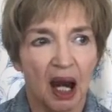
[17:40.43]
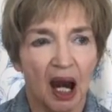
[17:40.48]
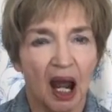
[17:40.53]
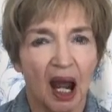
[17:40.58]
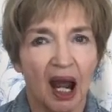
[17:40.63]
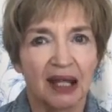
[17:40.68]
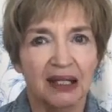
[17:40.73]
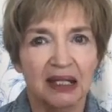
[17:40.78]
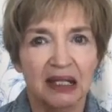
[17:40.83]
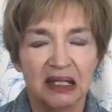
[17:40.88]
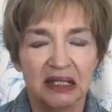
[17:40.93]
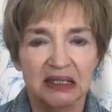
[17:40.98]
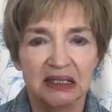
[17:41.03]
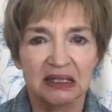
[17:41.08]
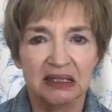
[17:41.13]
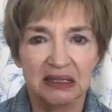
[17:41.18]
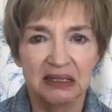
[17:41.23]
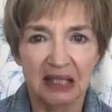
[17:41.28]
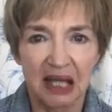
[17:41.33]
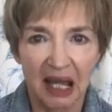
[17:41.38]
I need to
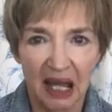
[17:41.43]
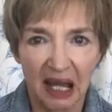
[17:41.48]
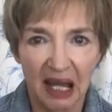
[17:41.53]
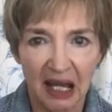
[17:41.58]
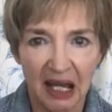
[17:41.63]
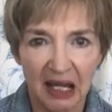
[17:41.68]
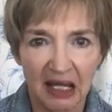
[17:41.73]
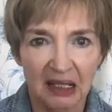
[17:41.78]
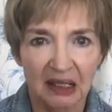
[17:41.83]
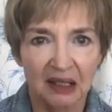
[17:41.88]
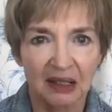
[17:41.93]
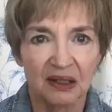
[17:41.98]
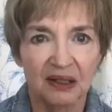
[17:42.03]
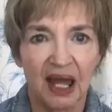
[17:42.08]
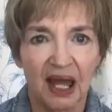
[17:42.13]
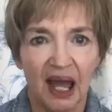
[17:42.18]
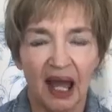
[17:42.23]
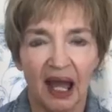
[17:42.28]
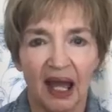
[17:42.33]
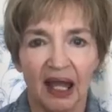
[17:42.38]
say
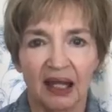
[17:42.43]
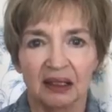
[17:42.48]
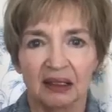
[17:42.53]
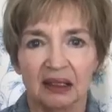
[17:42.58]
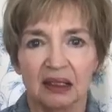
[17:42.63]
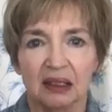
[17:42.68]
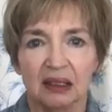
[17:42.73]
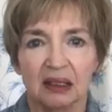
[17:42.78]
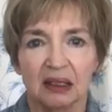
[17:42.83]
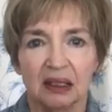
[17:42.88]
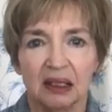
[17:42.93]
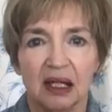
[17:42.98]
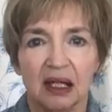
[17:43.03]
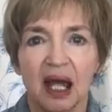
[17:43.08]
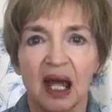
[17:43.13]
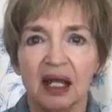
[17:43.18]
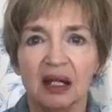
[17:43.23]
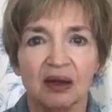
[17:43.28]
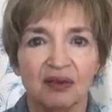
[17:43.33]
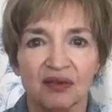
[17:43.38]
that
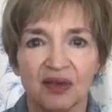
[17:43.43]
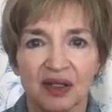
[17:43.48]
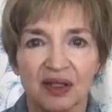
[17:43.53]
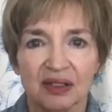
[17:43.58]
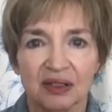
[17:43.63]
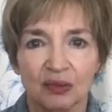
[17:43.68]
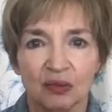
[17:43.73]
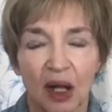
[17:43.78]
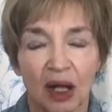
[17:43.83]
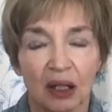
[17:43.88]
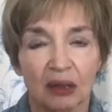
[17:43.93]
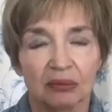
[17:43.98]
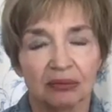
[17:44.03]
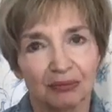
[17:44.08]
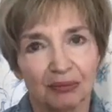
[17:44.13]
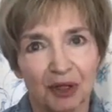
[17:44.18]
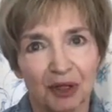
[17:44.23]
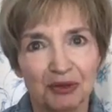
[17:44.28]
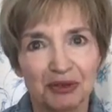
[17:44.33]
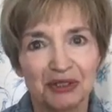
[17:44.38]
none of us, well,
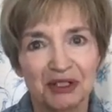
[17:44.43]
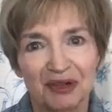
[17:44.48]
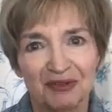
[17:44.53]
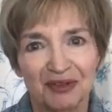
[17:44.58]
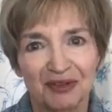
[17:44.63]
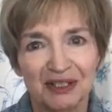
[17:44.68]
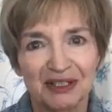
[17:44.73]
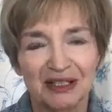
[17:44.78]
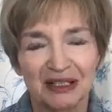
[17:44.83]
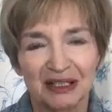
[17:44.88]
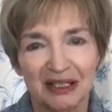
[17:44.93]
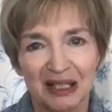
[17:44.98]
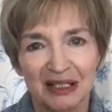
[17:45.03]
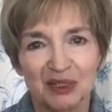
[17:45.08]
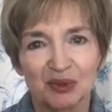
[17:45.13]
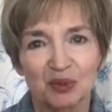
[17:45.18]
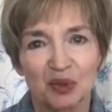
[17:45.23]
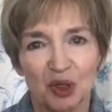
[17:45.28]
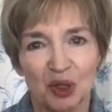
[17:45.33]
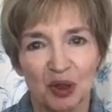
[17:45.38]
most of us, unless
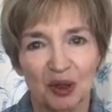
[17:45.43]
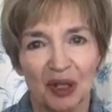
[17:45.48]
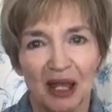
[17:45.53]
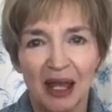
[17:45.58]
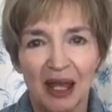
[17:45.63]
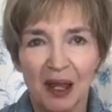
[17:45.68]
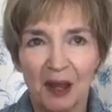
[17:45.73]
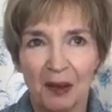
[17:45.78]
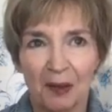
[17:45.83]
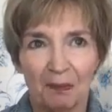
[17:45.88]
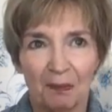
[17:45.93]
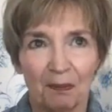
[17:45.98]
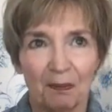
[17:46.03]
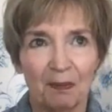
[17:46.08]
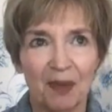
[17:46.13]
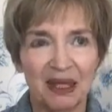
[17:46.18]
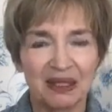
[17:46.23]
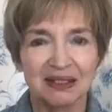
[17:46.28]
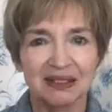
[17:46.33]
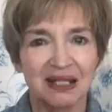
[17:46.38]
we're a
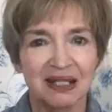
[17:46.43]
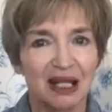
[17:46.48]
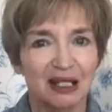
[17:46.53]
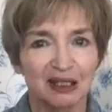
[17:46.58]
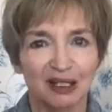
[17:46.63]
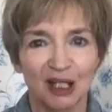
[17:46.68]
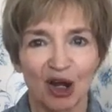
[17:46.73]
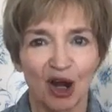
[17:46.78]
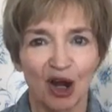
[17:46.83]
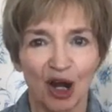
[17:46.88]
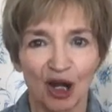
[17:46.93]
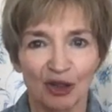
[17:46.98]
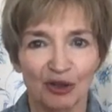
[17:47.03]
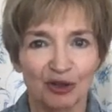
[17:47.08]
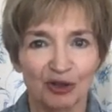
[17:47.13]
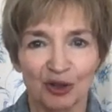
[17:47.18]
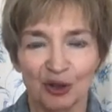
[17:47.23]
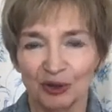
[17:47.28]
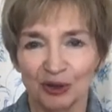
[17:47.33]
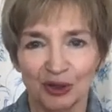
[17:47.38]
best-selling
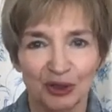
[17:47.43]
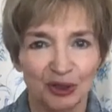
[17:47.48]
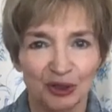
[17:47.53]
author,